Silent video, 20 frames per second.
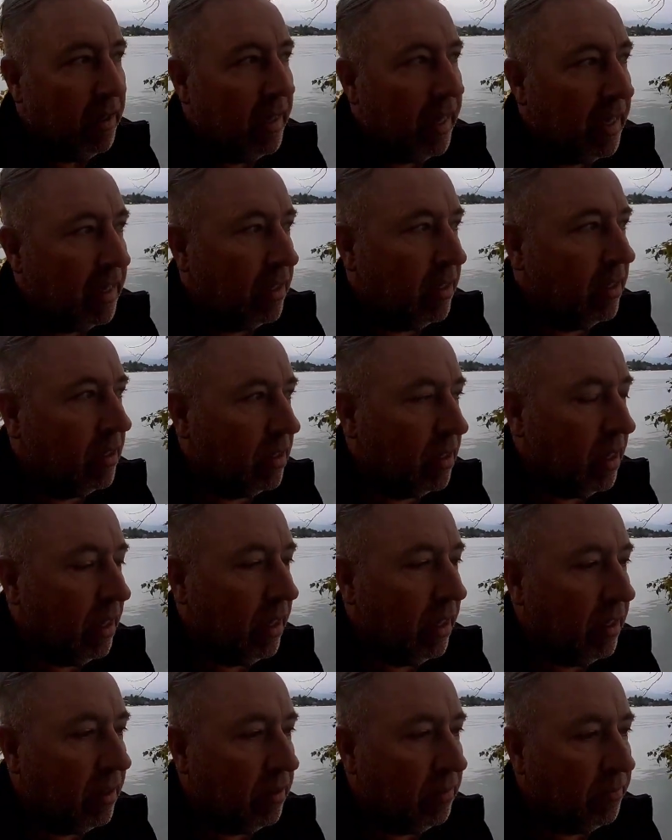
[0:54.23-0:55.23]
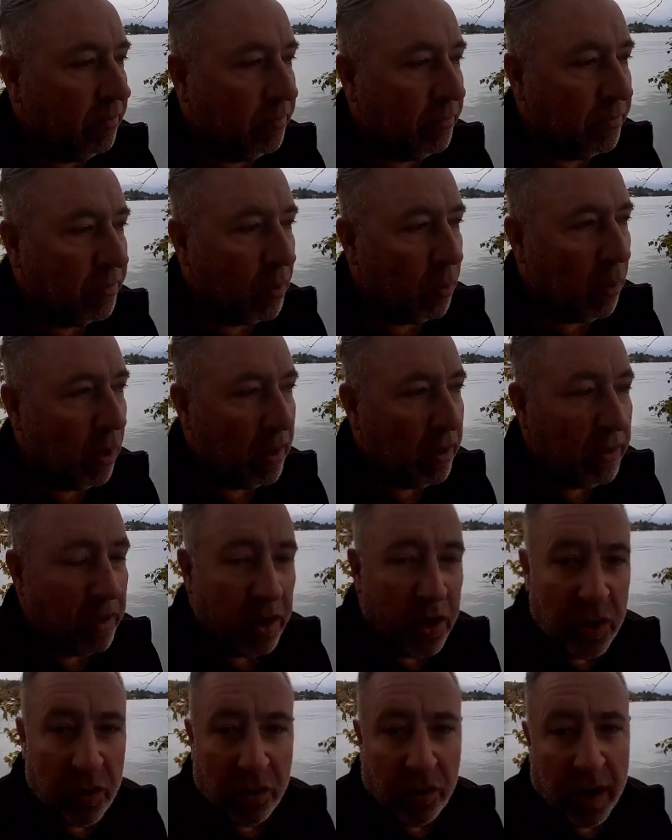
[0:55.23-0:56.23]
That's one of
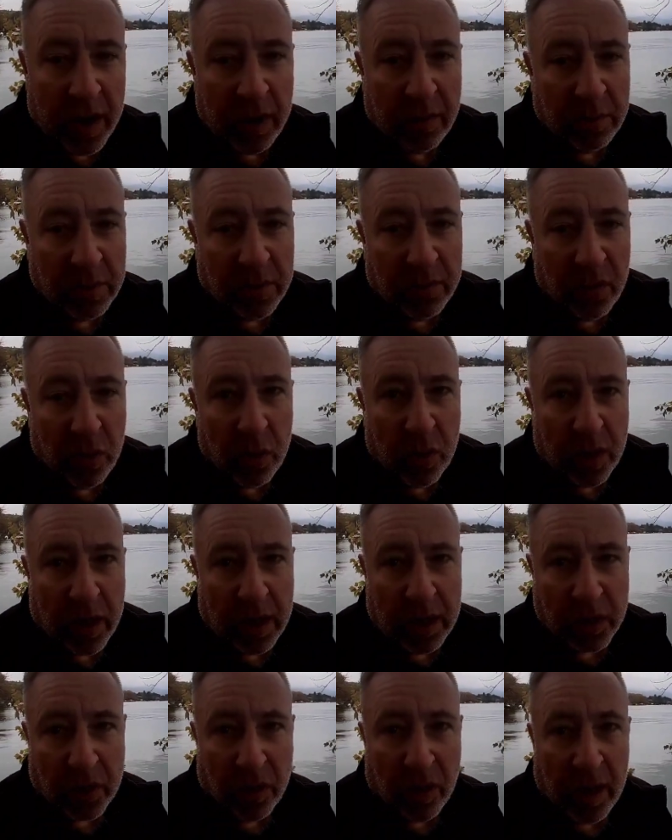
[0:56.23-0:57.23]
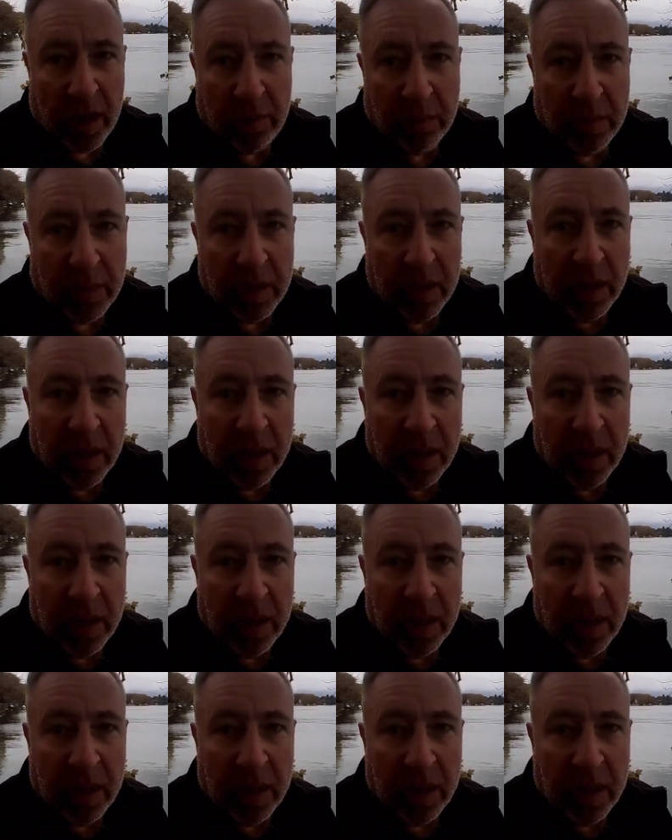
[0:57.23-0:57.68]
the new realms of organized crime.